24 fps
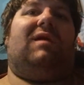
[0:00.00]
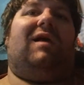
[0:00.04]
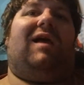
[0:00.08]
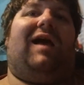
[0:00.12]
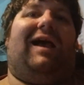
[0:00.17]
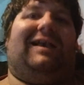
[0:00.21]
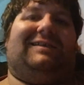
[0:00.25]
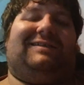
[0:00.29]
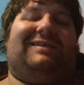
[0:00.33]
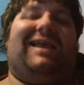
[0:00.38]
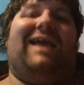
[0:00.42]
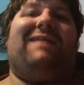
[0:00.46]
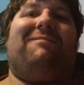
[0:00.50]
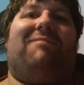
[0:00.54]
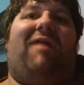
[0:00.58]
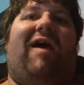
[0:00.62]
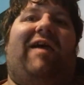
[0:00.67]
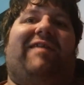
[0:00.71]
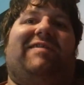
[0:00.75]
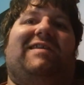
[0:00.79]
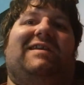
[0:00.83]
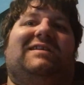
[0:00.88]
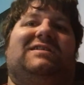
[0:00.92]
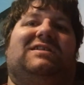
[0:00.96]
I stand
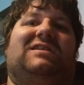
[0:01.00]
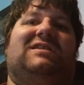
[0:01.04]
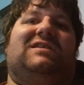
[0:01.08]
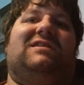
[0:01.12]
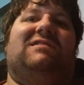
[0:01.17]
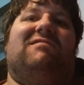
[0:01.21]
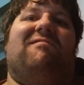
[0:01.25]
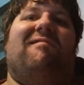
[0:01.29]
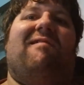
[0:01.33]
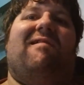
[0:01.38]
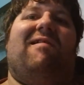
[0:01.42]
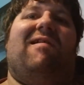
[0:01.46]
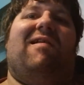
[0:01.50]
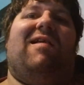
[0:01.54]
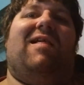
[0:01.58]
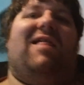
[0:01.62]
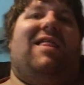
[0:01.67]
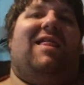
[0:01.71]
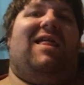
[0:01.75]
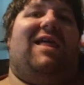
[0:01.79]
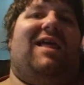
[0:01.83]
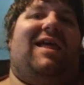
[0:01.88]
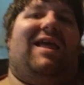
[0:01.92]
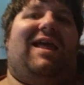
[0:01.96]
by this
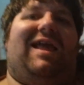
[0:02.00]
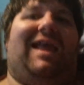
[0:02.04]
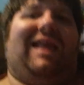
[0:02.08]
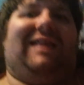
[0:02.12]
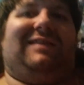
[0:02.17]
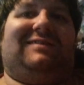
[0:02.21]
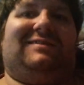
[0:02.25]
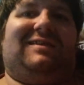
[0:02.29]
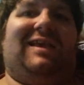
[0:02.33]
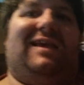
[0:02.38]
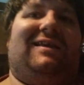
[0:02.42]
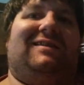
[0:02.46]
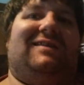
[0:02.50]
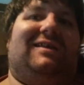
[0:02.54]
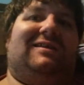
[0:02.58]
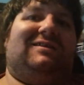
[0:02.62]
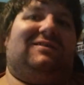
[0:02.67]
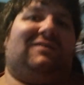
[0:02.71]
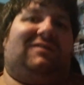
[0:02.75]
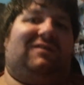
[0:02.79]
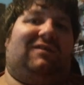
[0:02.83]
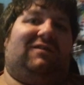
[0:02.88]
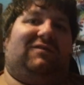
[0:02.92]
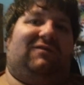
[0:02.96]
and say
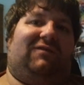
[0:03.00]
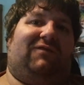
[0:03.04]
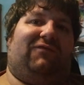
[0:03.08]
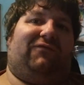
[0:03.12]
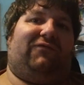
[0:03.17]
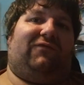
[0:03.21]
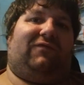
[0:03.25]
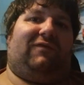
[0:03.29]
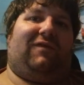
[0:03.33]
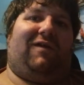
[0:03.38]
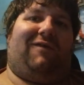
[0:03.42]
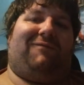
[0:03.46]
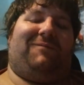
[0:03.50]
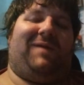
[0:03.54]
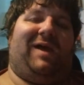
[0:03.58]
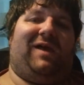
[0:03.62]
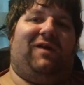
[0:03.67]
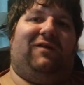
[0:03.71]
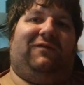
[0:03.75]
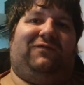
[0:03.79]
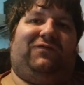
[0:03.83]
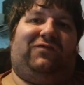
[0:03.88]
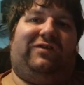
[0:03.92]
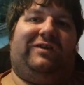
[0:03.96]
this of my
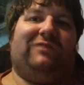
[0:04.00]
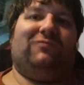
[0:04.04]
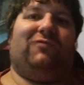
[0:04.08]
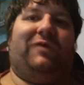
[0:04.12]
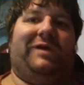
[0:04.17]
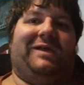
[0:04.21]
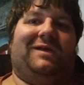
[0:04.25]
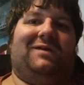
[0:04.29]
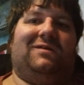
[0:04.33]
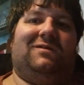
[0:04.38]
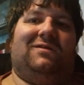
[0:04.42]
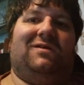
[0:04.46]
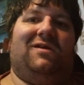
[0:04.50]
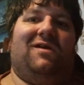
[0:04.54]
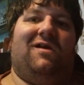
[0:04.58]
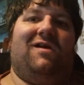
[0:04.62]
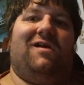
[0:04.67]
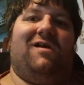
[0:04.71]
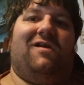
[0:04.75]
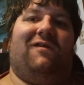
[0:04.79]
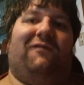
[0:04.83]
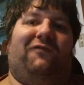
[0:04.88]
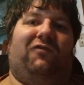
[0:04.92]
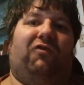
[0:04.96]
own free will,
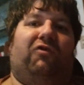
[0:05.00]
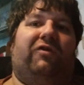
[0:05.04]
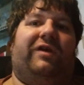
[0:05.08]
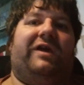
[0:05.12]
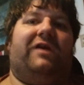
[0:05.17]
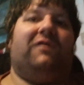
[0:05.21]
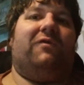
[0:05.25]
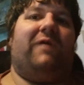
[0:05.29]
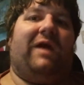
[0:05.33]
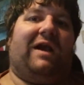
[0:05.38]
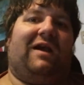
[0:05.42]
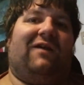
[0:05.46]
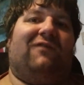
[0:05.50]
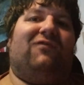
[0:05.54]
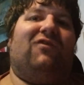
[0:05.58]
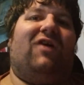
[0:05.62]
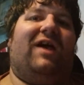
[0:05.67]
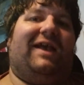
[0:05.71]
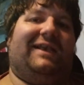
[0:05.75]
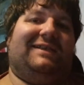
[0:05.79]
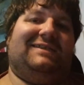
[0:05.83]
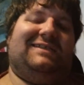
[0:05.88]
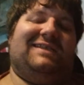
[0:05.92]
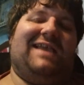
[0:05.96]
fully aware of
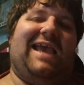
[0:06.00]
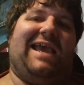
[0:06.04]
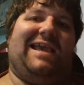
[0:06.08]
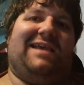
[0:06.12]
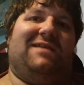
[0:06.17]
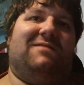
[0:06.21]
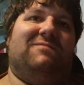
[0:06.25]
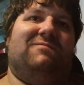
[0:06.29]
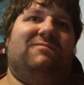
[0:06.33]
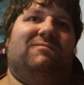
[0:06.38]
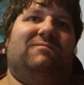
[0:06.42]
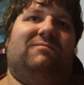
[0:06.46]
what I say.